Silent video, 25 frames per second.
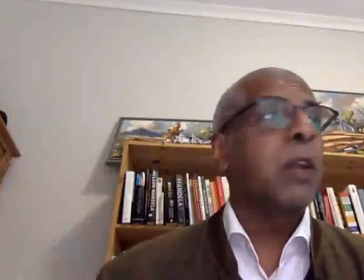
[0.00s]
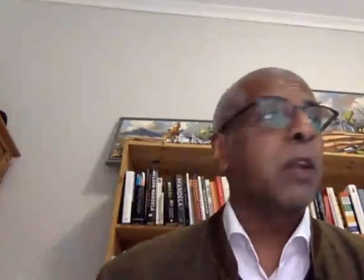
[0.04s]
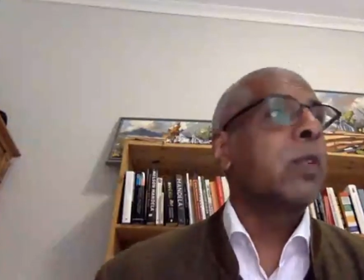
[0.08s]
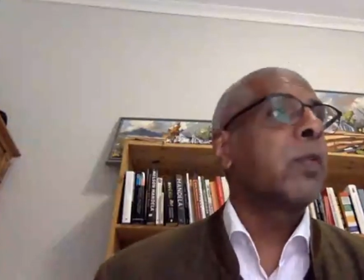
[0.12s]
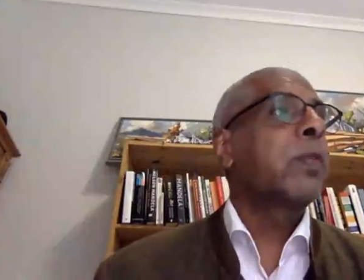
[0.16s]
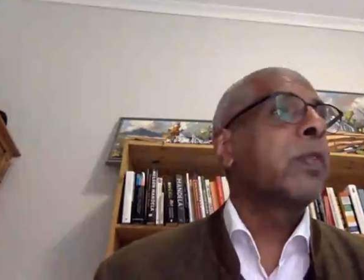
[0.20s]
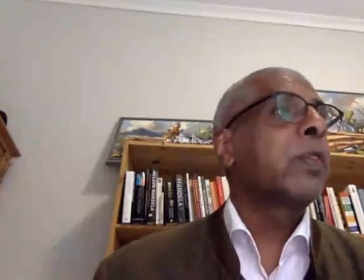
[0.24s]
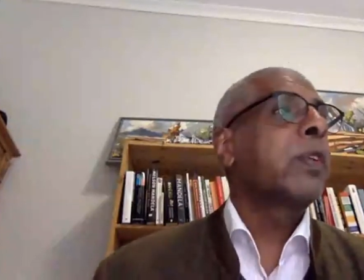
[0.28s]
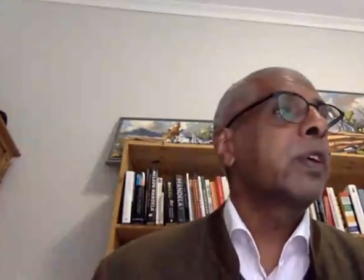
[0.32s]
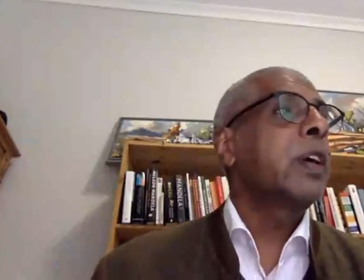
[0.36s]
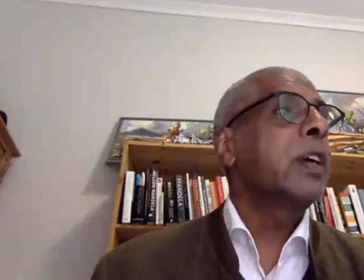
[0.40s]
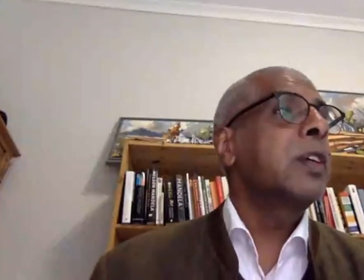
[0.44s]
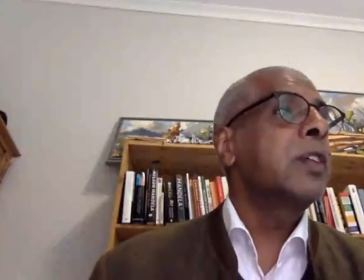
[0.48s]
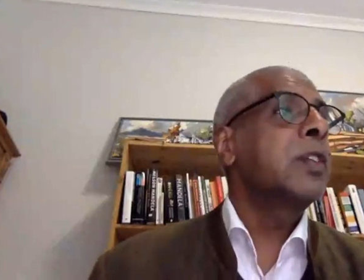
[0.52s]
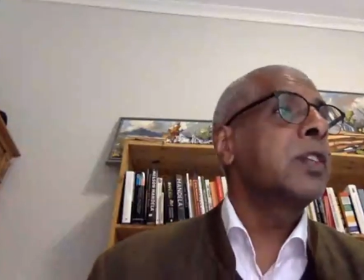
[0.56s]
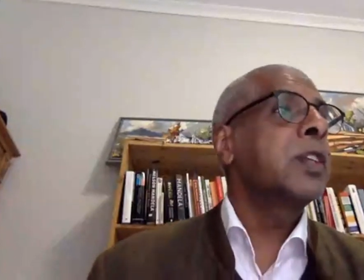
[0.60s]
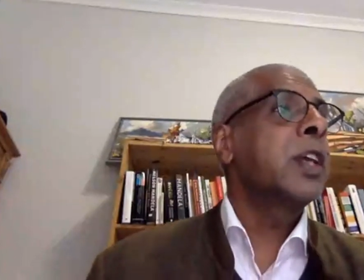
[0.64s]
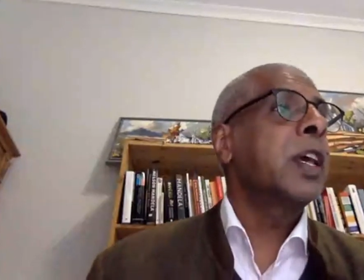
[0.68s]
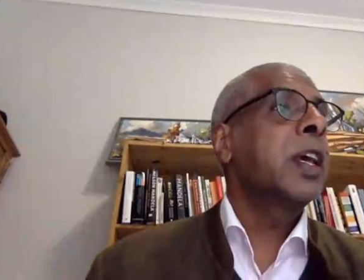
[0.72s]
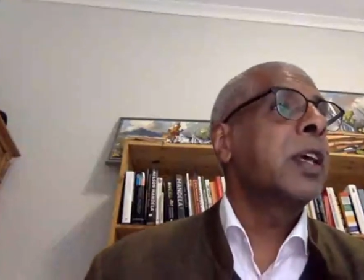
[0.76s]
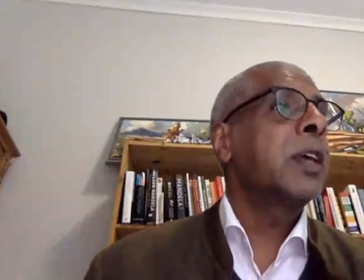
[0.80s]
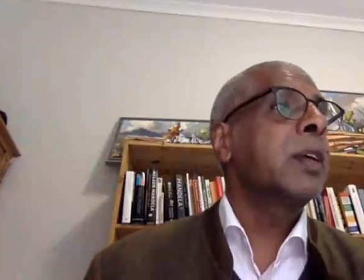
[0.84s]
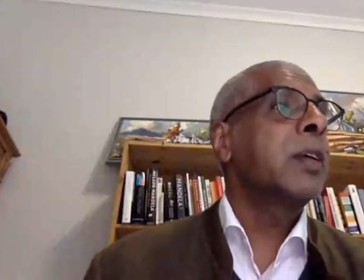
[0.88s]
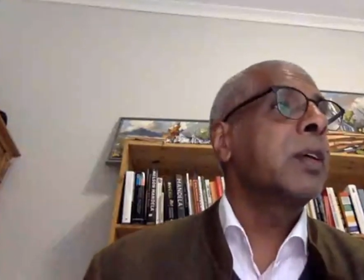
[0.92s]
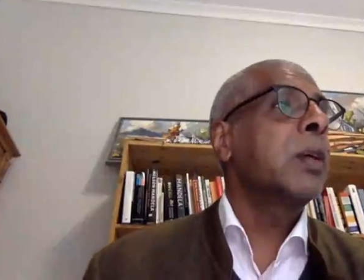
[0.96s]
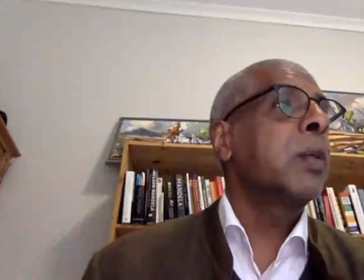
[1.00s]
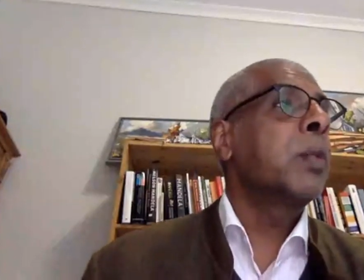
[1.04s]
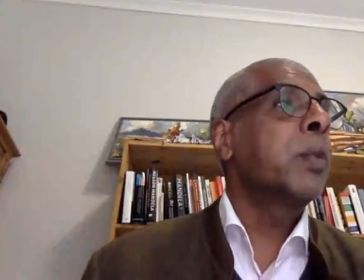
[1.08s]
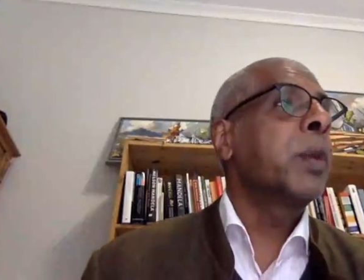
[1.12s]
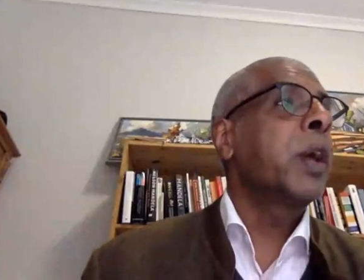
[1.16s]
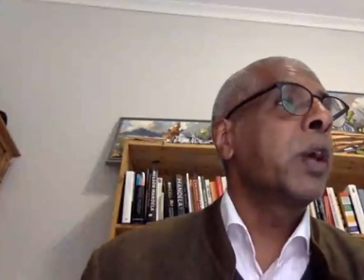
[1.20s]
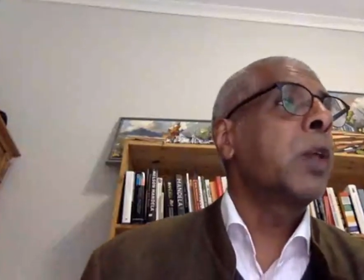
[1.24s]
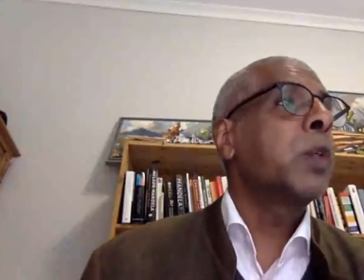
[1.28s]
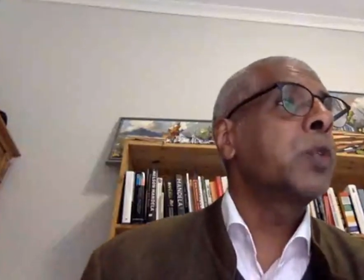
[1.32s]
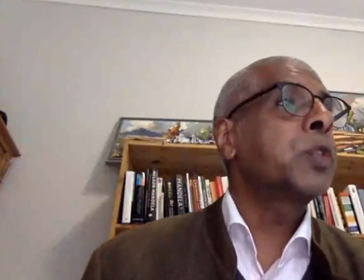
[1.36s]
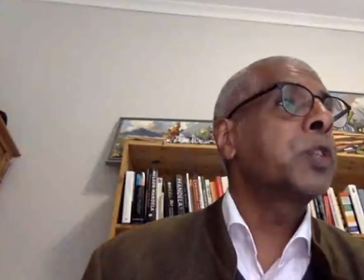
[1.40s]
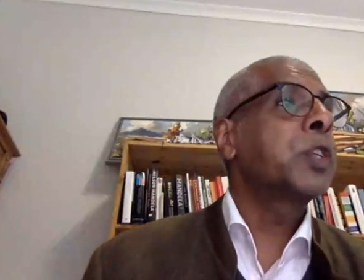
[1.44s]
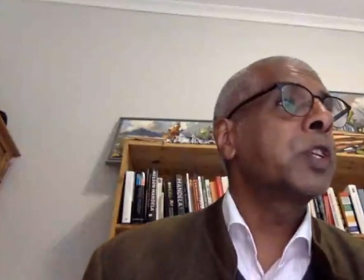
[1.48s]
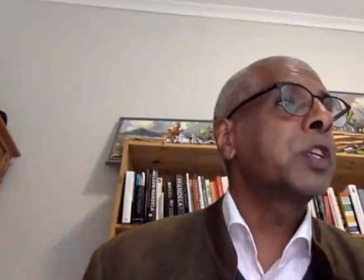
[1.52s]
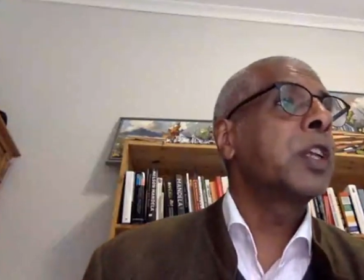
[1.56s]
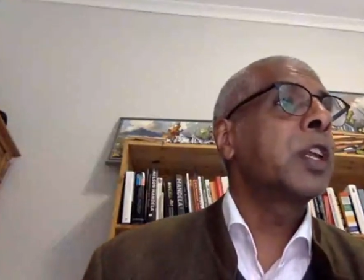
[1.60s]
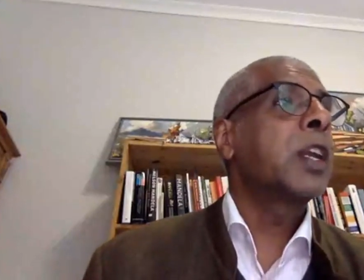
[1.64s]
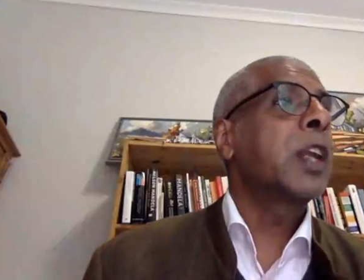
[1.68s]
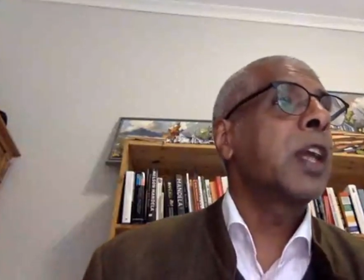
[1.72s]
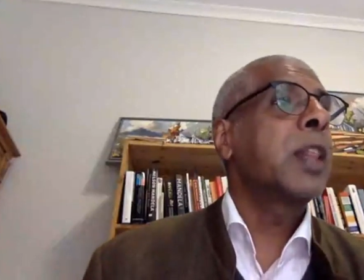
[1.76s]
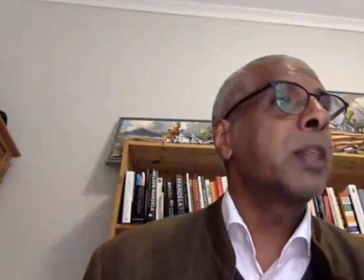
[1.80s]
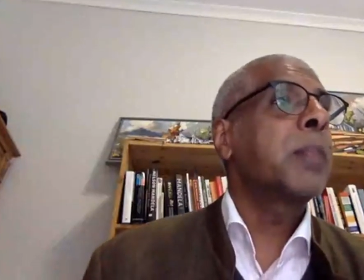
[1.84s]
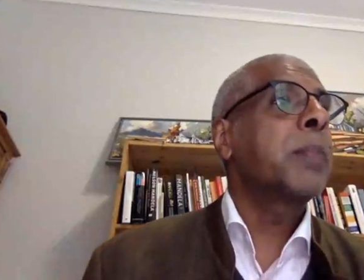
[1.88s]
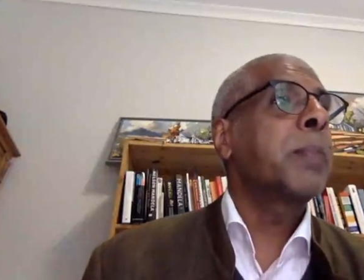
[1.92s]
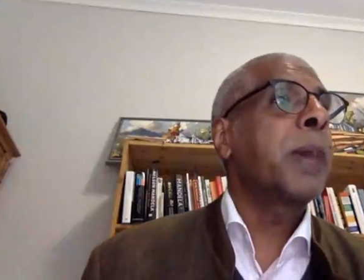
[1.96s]
And on Thursday, we
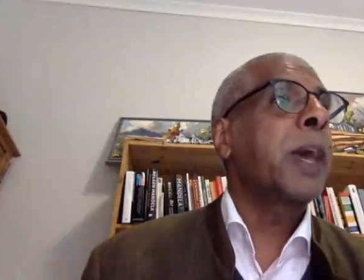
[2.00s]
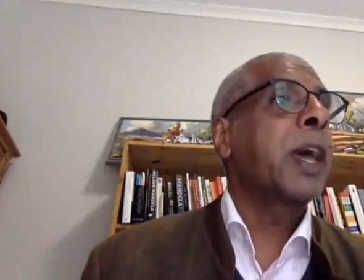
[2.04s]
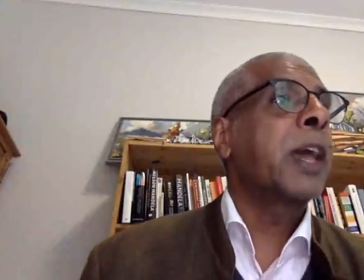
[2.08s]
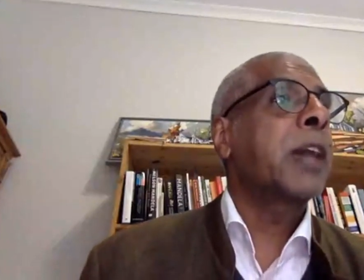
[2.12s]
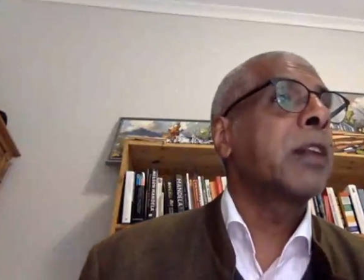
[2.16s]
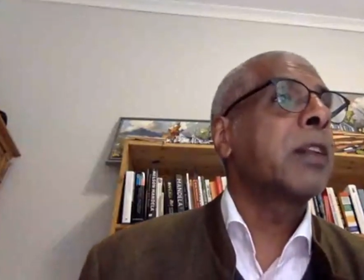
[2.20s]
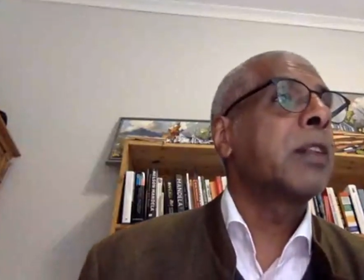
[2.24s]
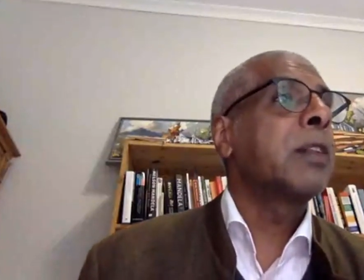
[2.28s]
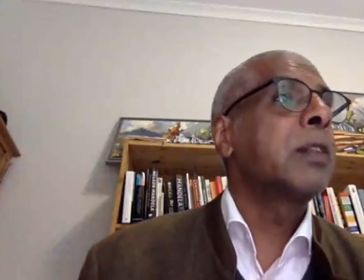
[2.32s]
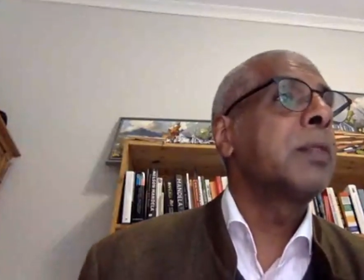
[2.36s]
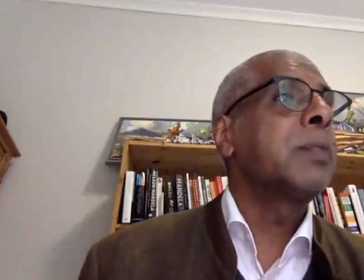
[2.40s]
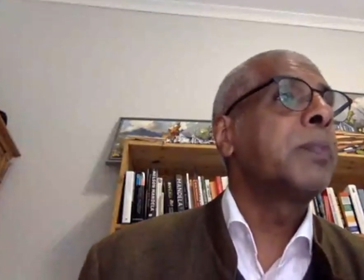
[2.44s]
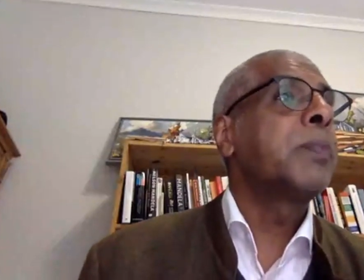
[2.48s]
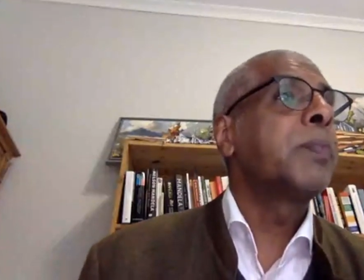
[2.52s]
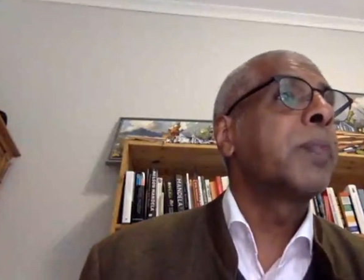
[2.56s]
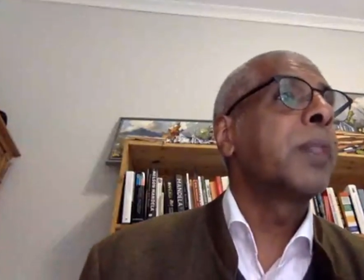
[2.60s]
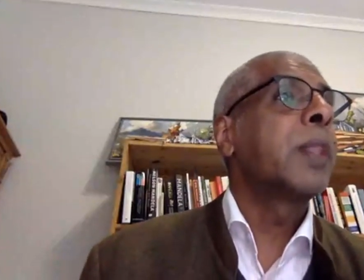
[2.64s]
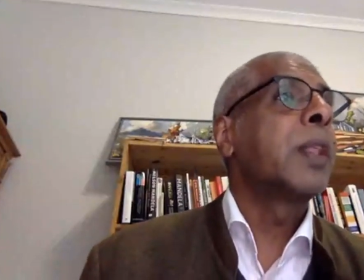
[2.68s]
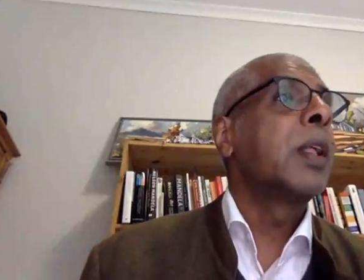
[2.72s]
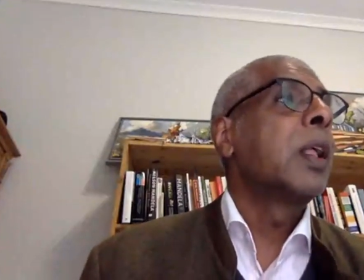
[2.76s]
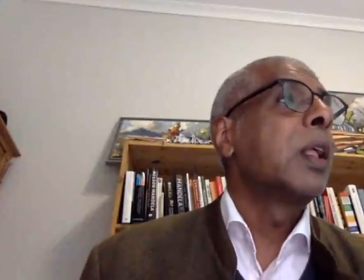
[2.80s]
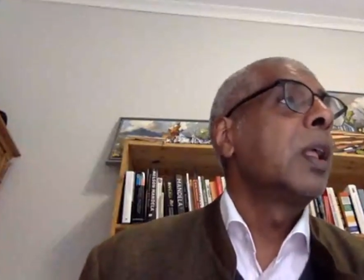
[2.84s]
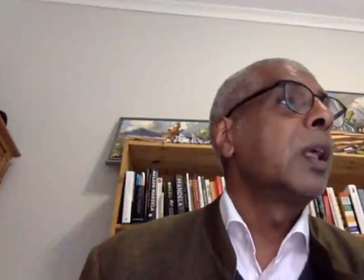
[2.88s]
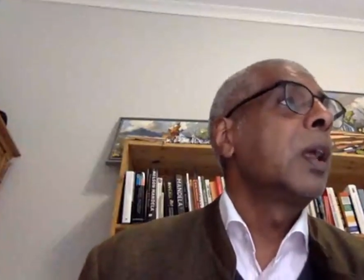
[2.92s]
hosted another panel